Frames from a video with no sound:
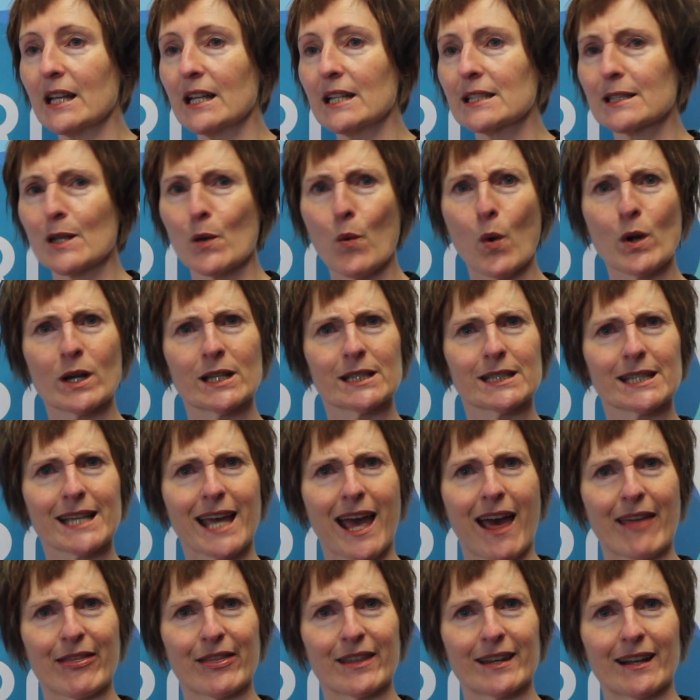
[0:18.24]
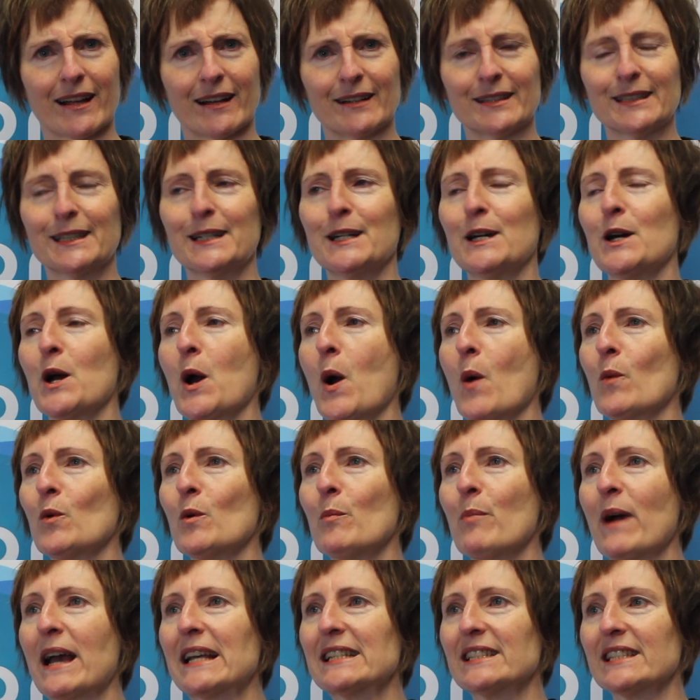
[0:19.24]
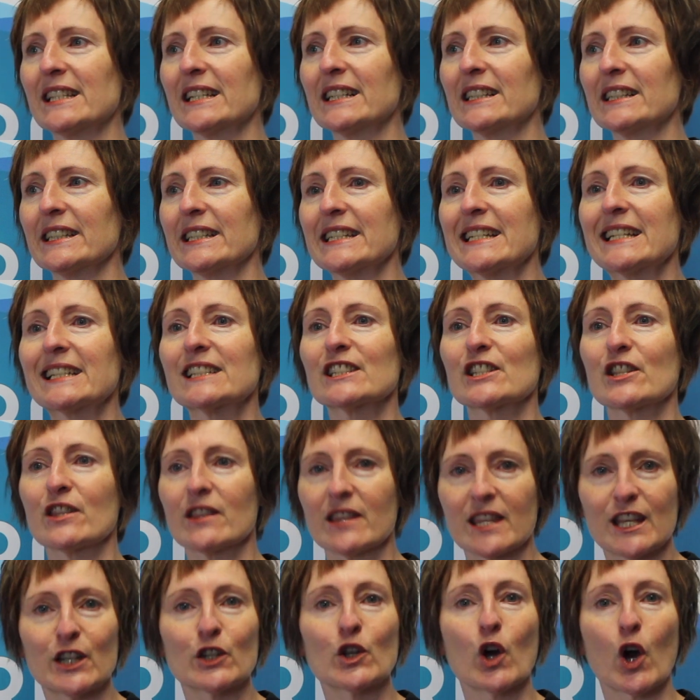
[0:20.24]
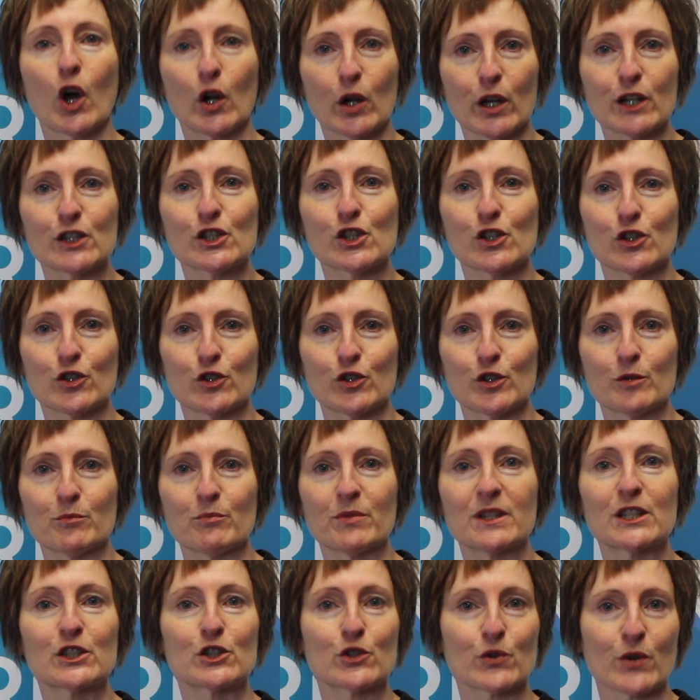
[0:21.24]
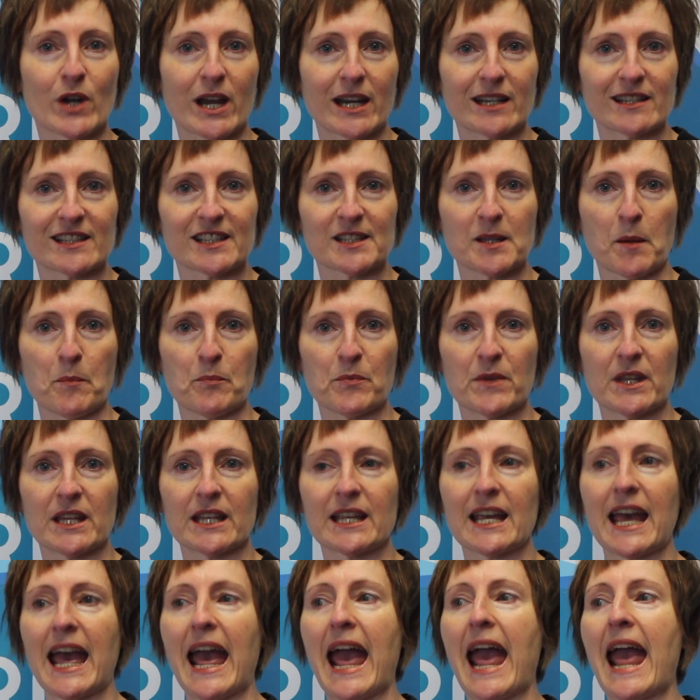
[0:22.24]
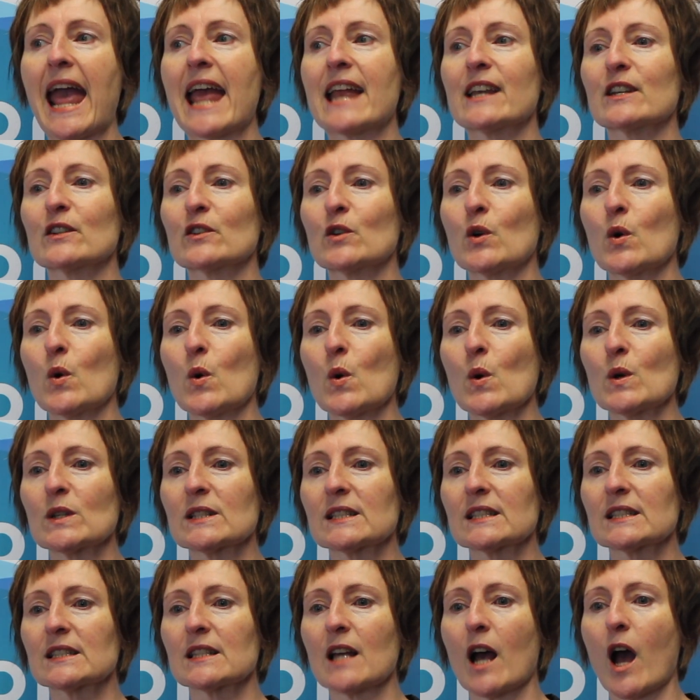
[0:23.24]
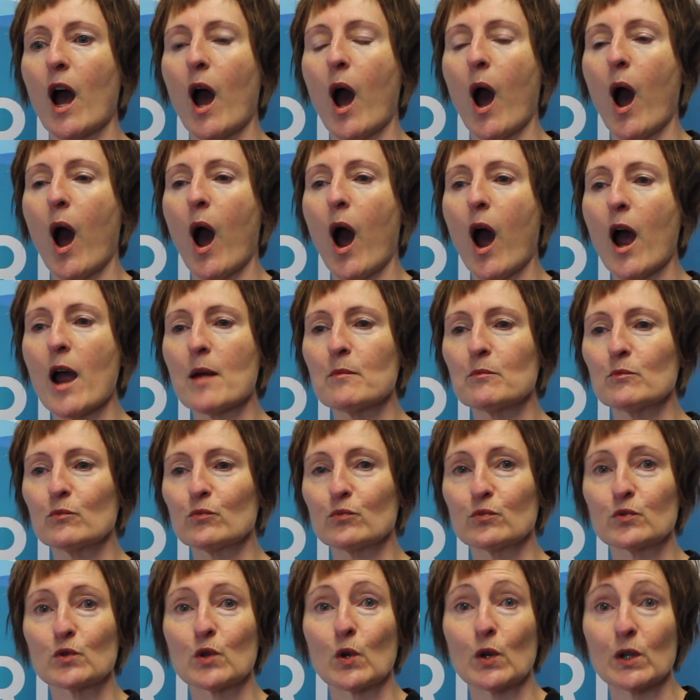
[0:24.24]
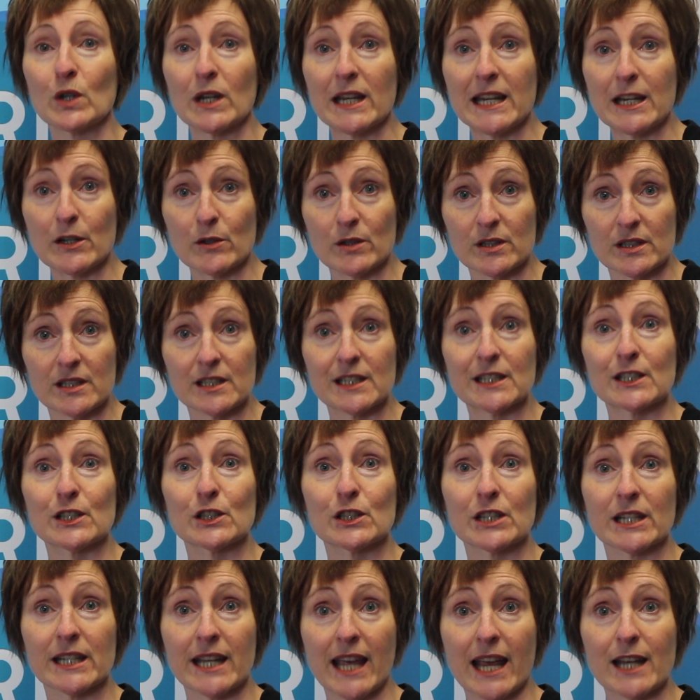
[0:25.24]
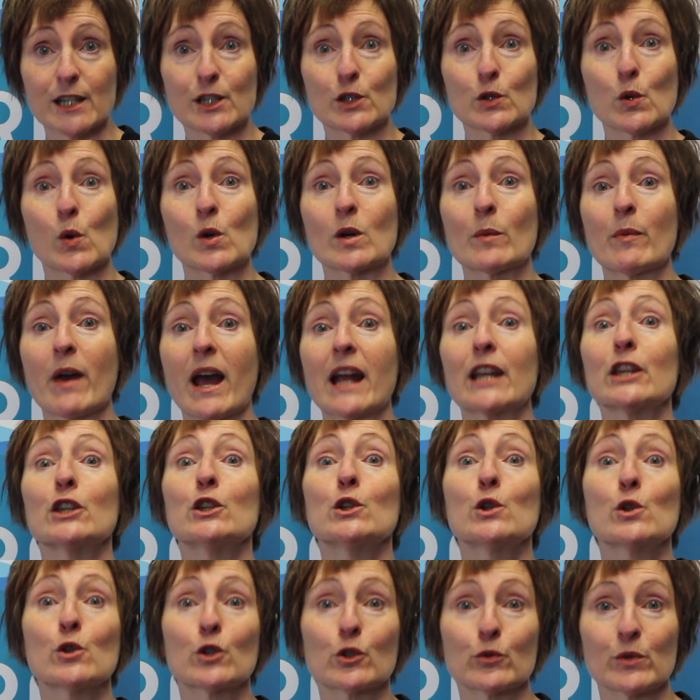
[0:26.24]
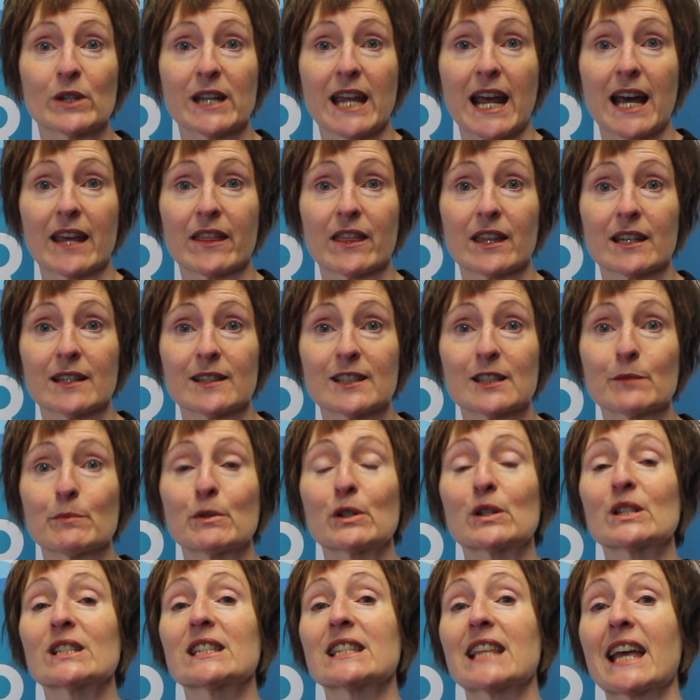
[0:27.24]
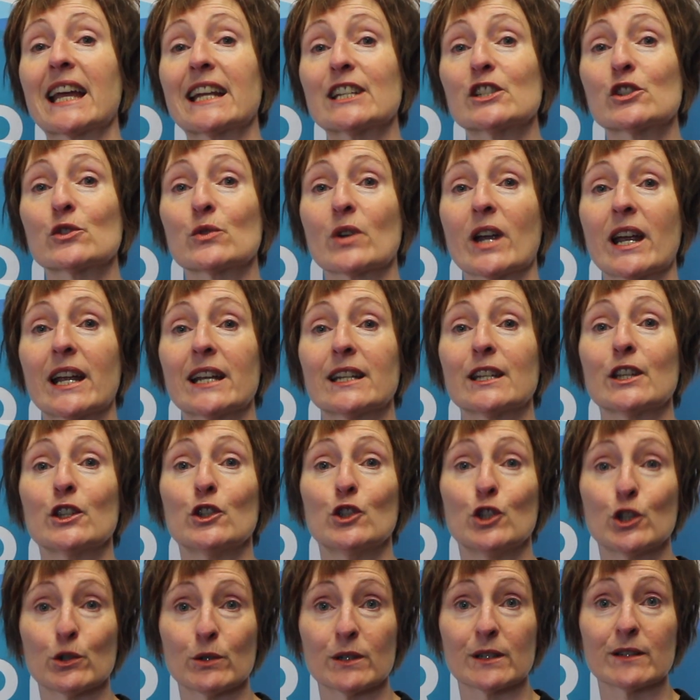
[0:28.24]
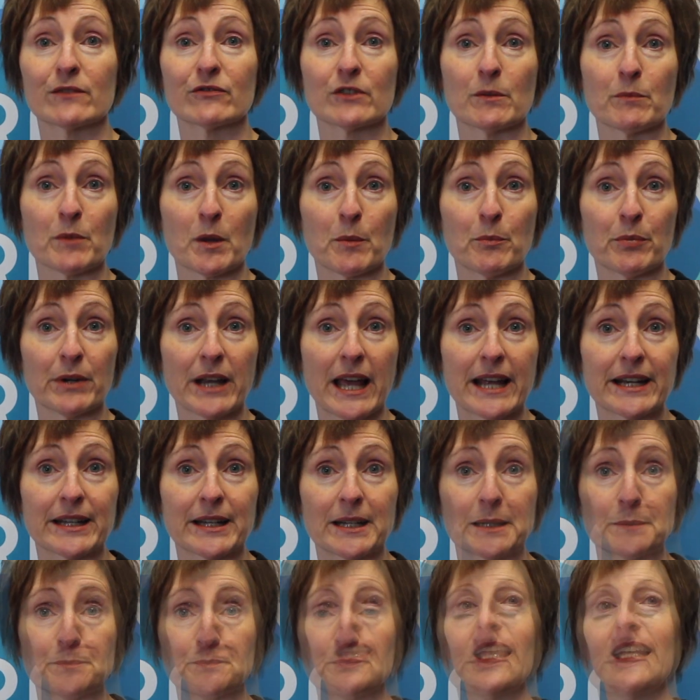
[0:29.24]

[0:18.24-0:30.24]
So what is a catheter? Well, basically it's a thin hollow tube that drains something, and of course I'm interested today to talk about urinary catheters because they drain urine from the bladder.